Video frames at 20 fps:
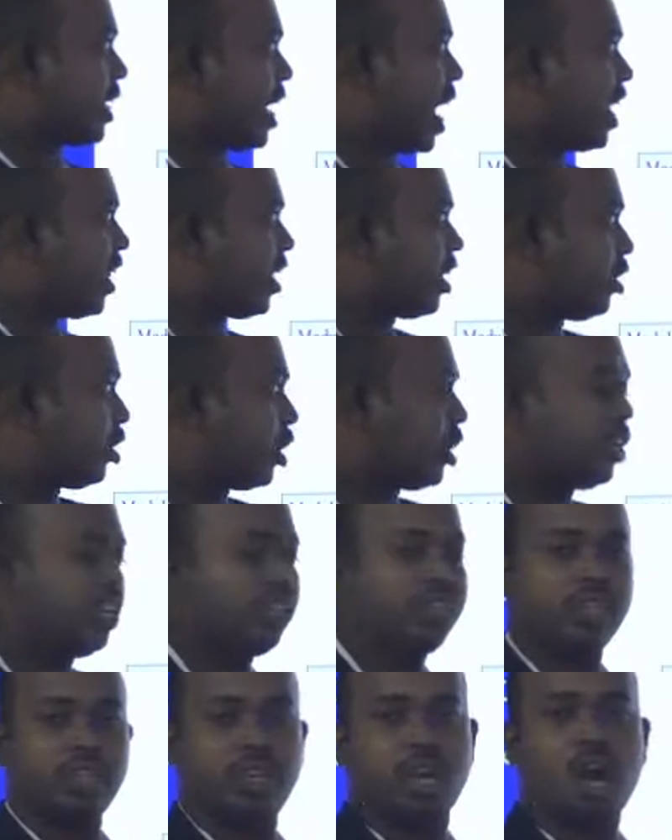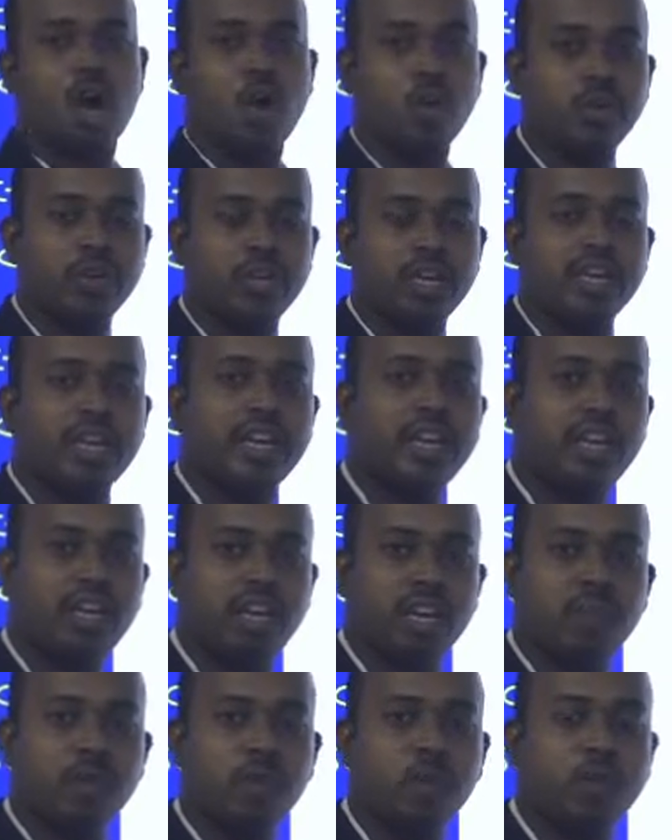carrier generation. How you can
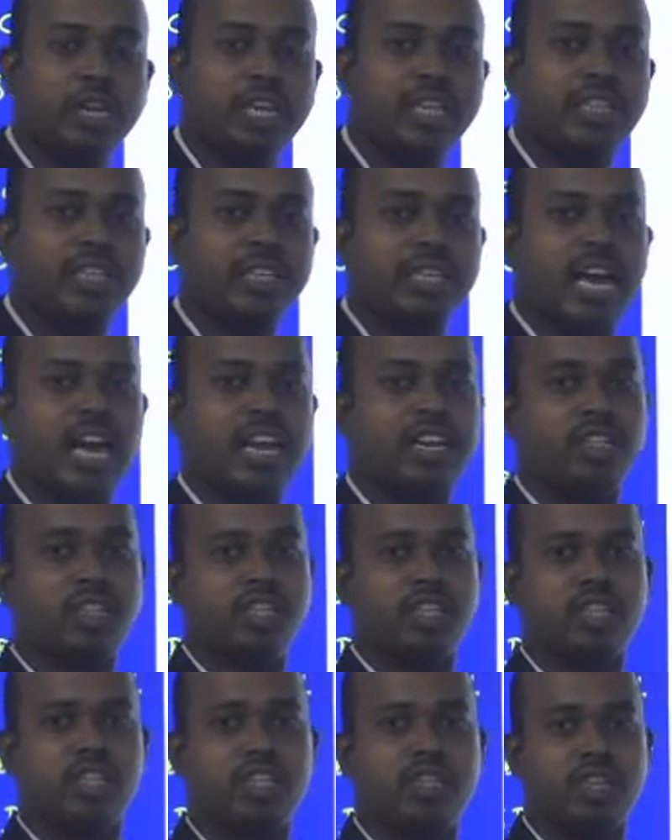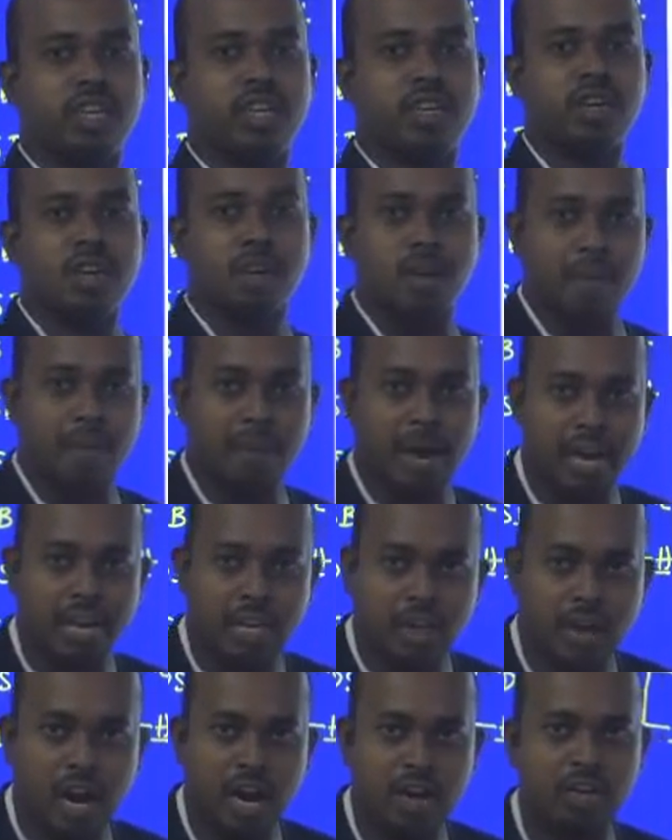able to take the carrier generation?
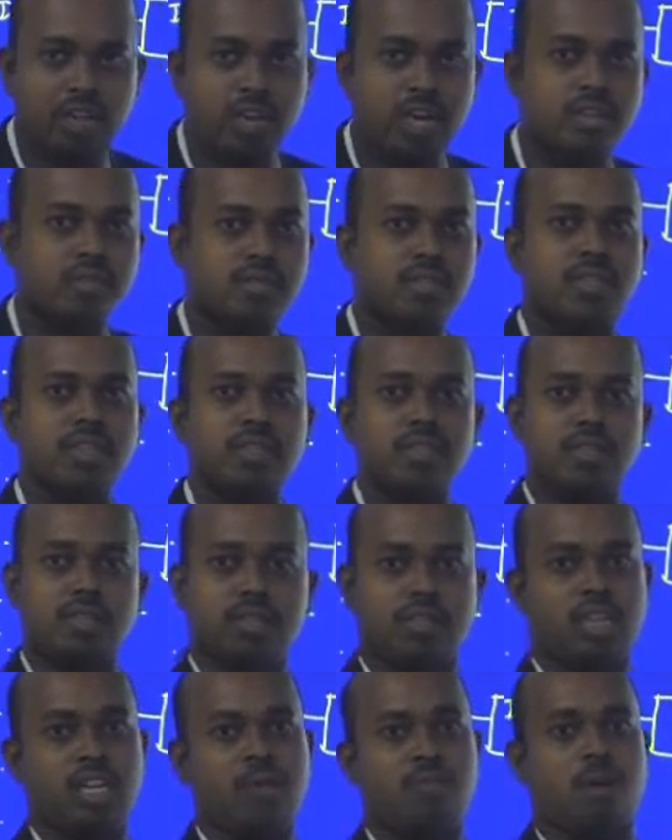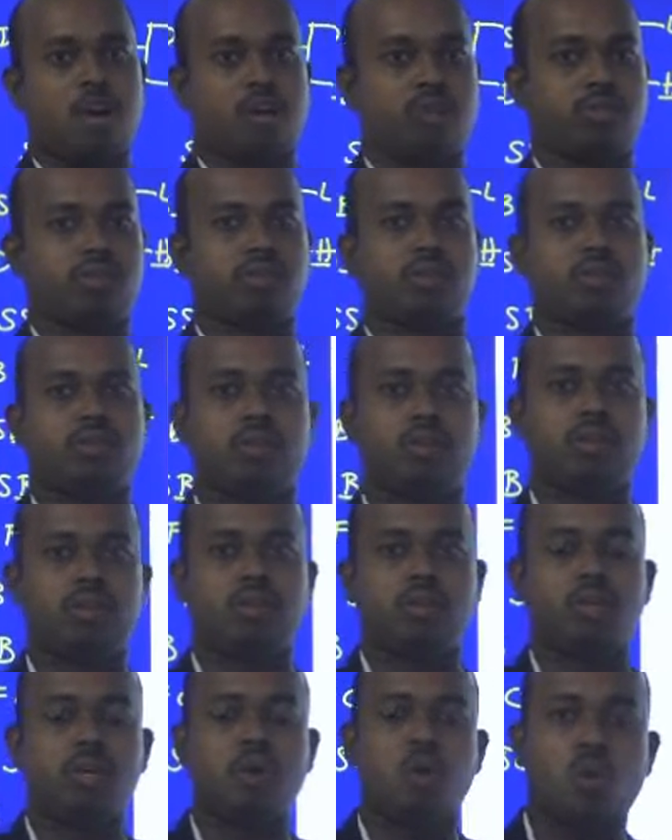Mainly you have to consider three blocks.
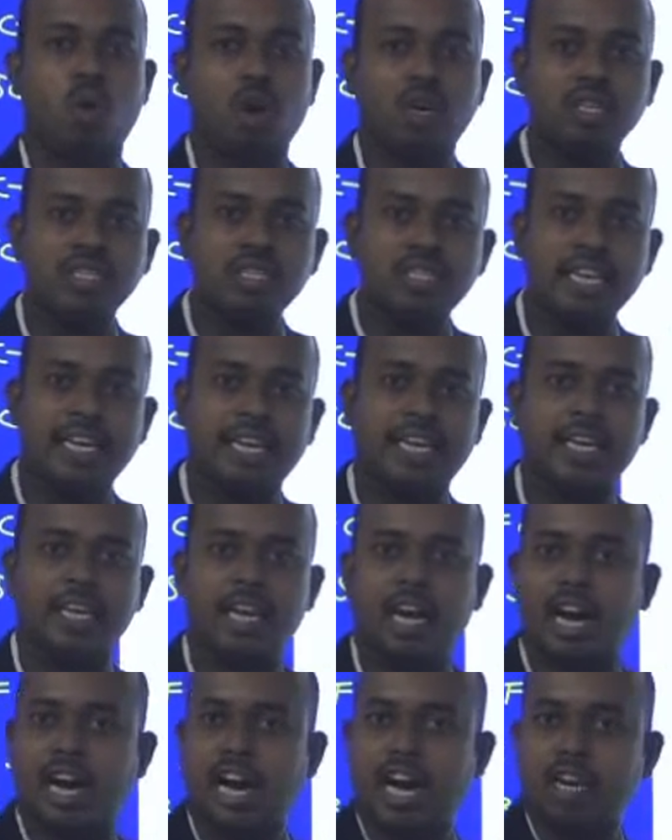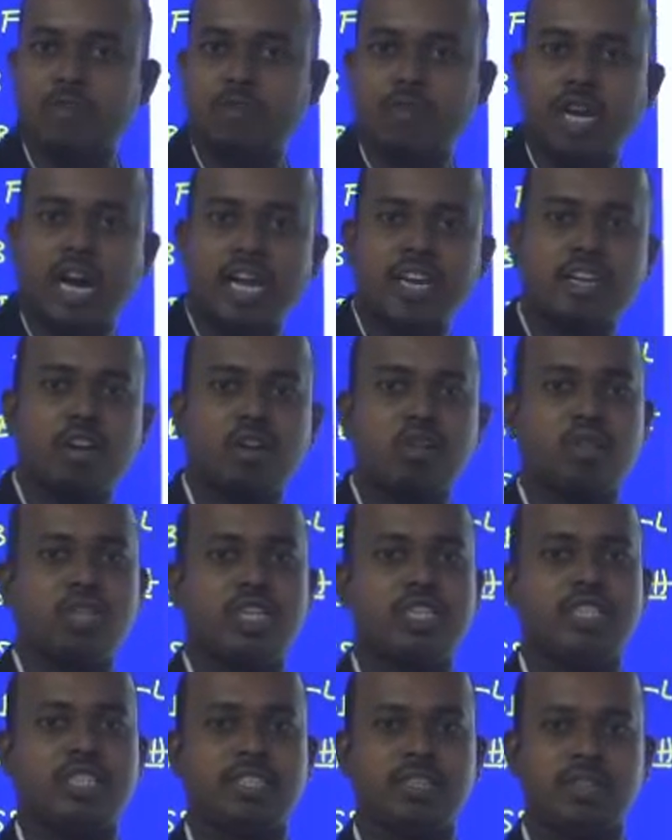One is a RF carrier
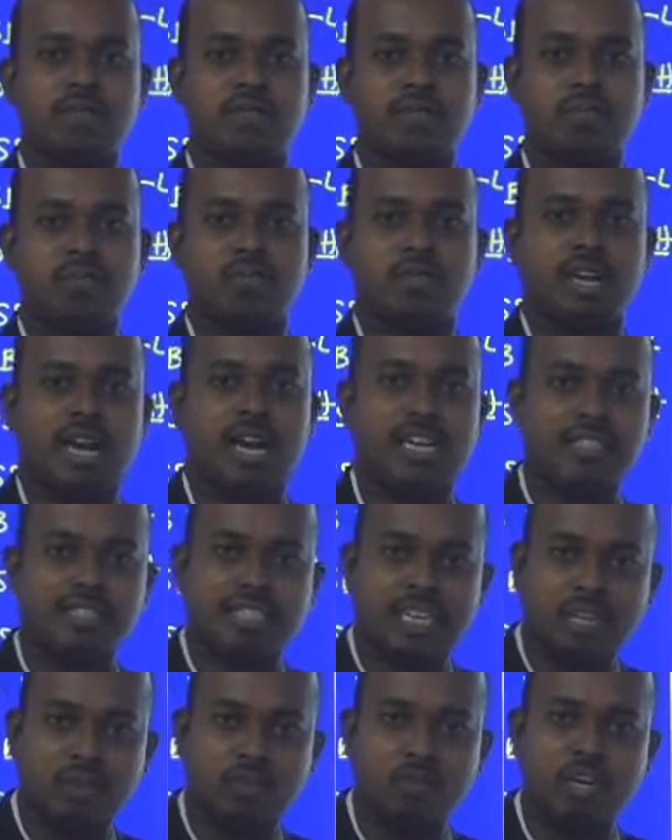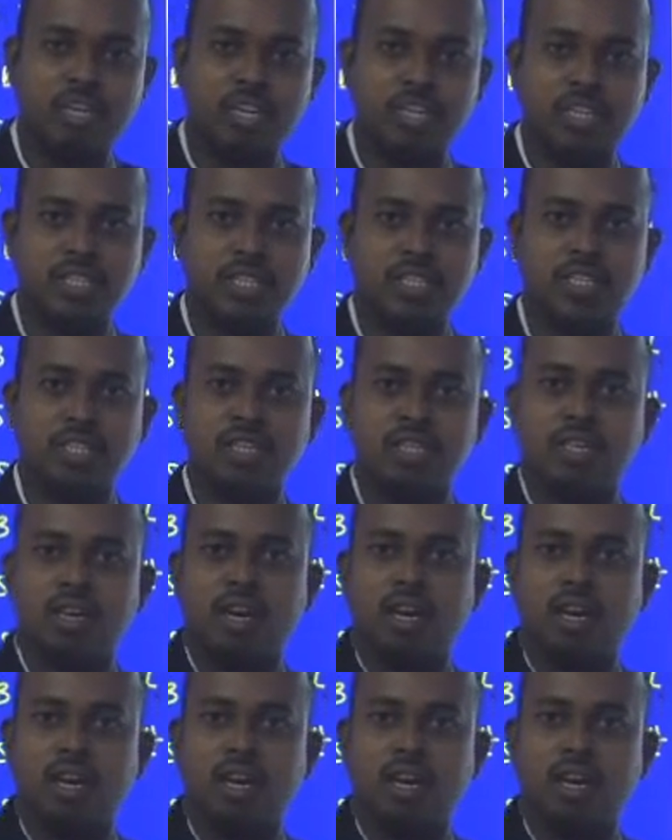oscillator, and second one is